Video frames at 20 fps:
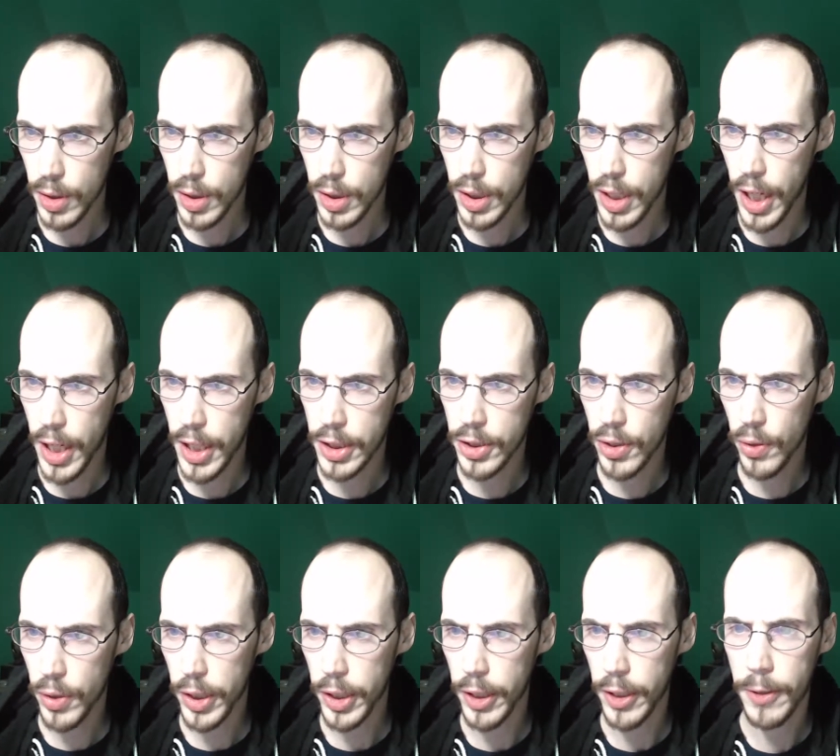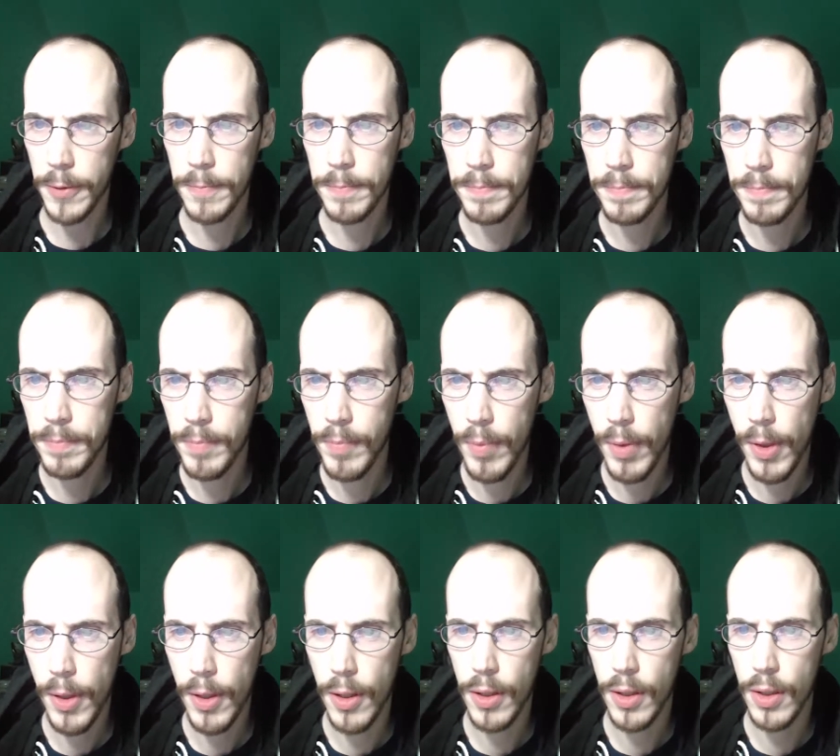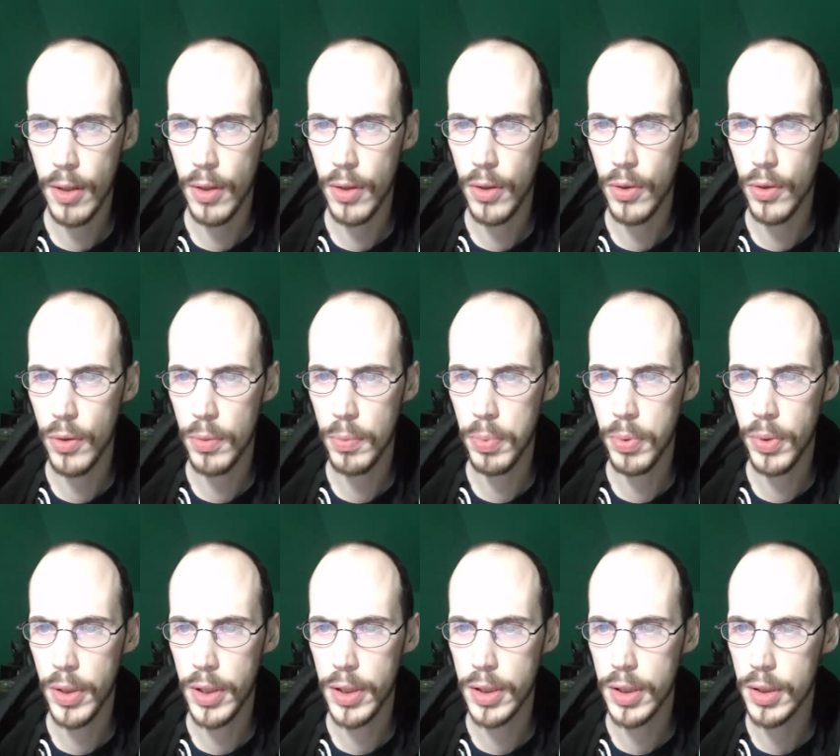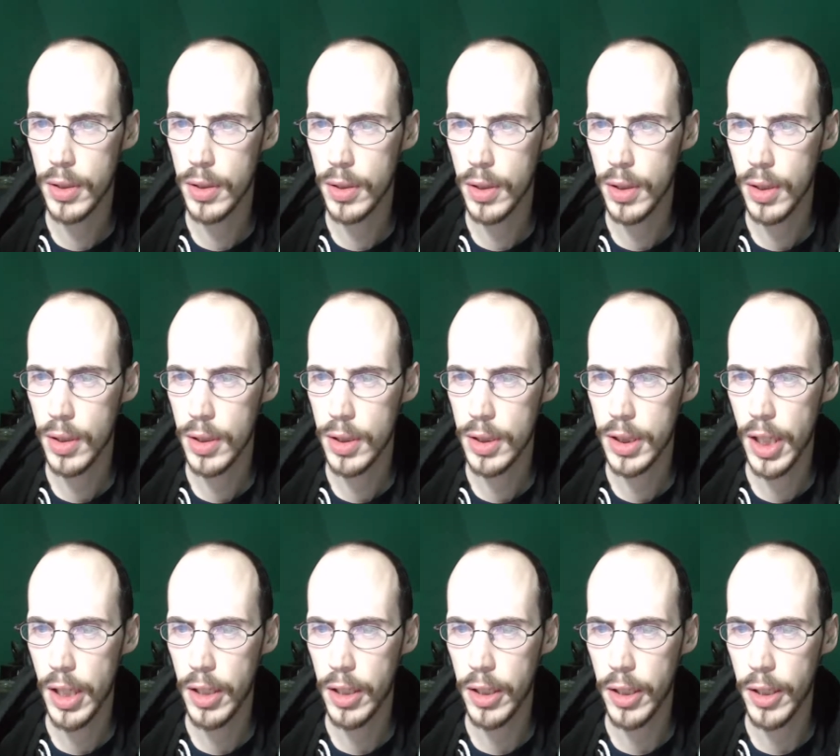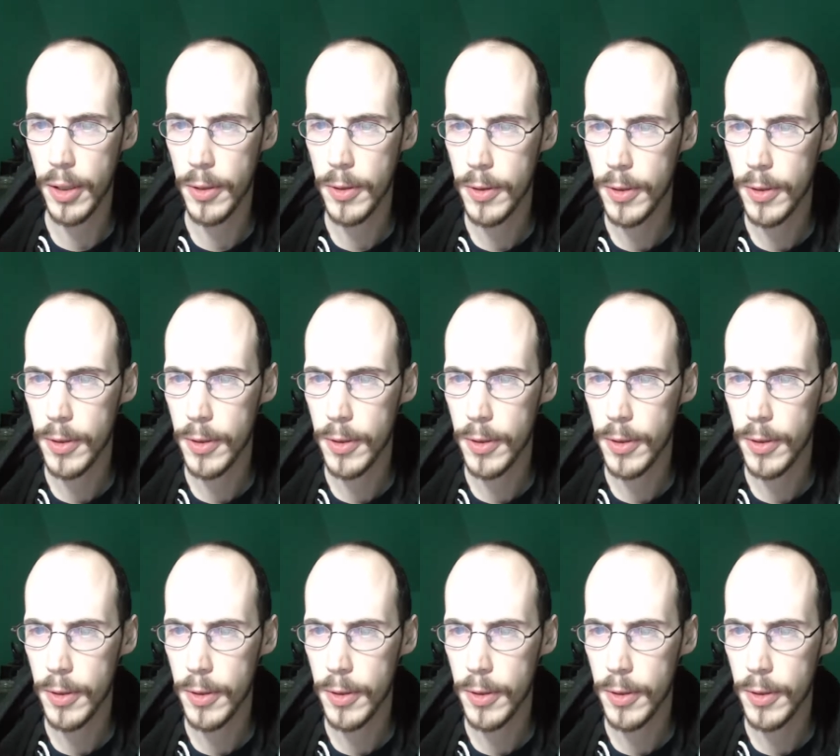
Tang Zoli. Third Prince Zengli.